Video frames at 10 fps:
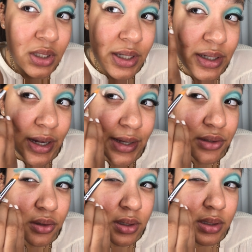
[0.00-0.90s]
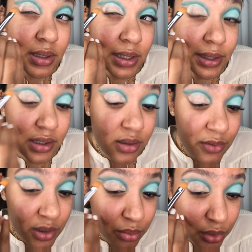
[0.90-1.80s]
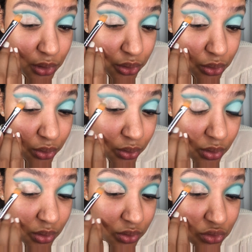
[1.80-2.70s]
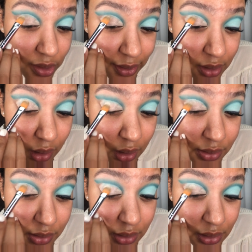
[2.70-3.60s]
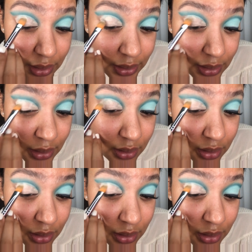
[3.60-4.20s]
And as you can see, some of the blue dragged onto the lid.